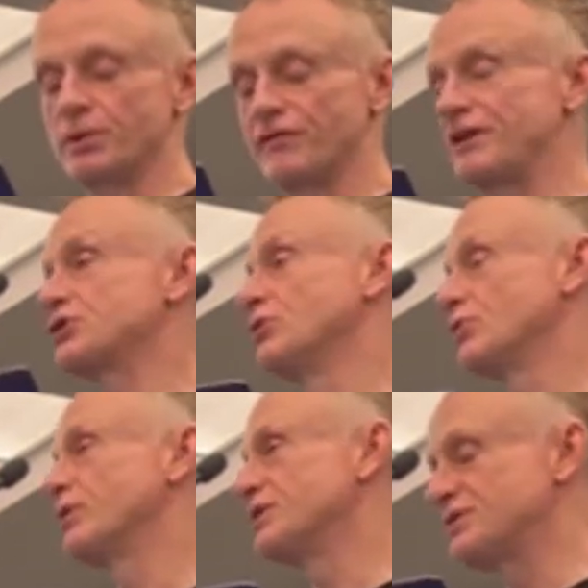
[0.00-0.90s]
professional
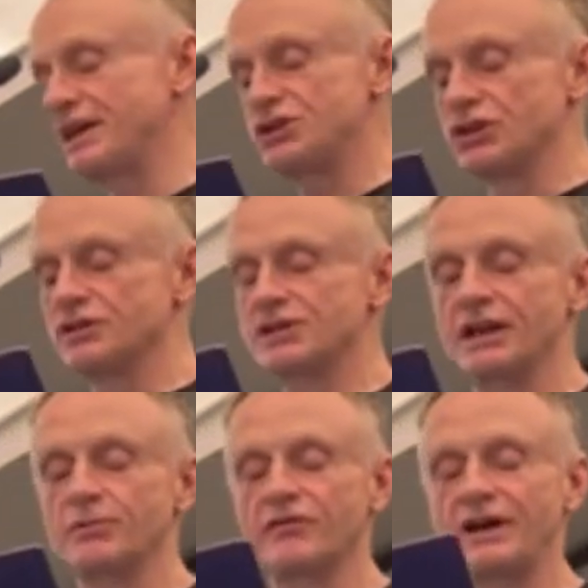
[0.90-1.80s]
organizations
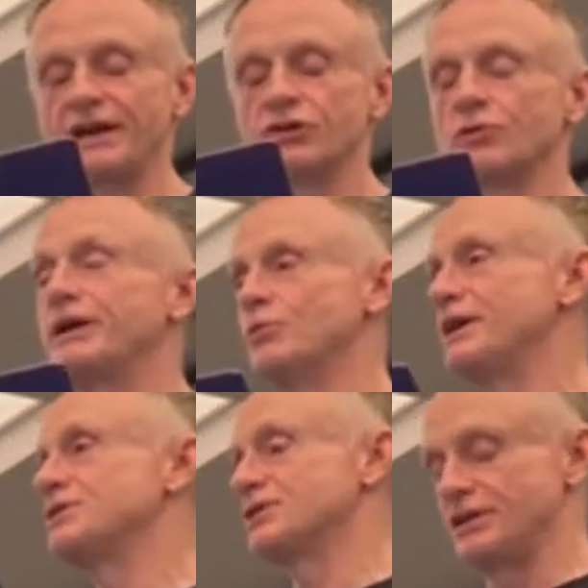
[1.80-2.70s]
can provide great
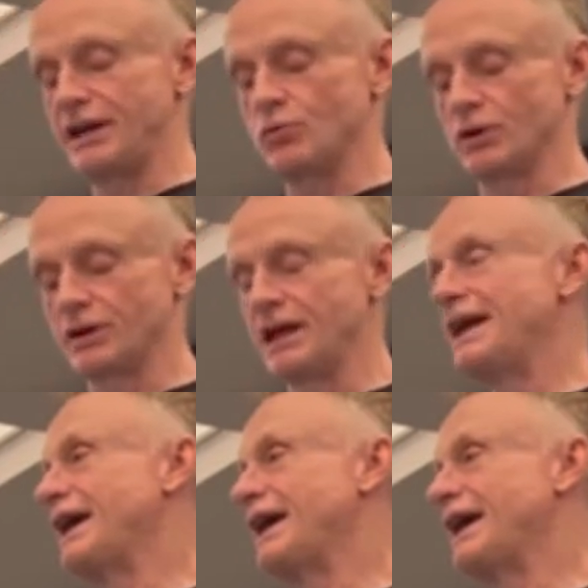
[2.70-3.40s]
ways to network